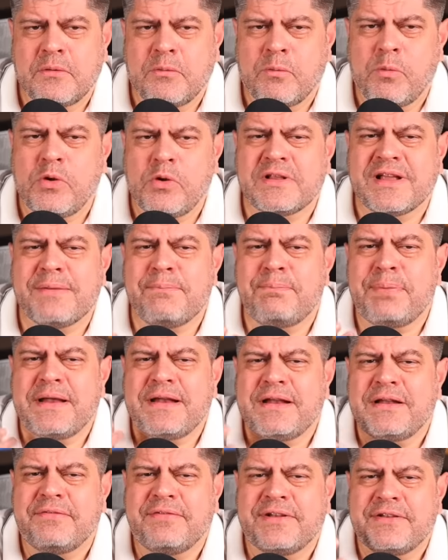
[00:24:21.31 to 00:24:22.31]
What
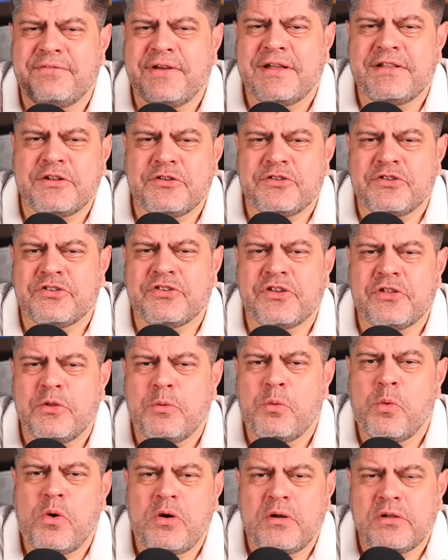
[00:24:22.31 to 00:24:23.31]
competitive advantages in
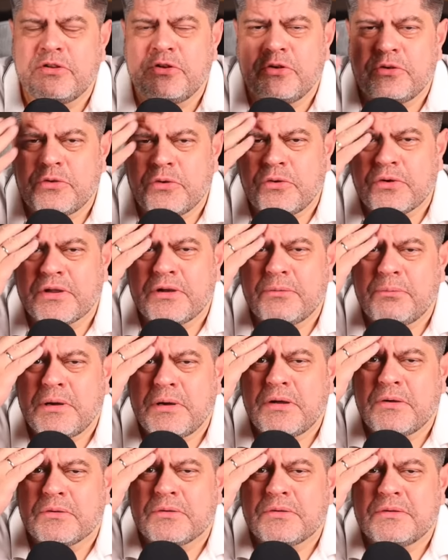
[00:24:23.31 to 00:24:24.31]
the world are you talking
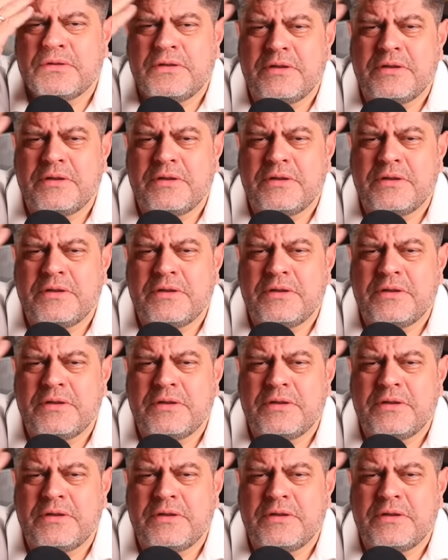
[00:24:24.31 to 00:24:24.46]
about?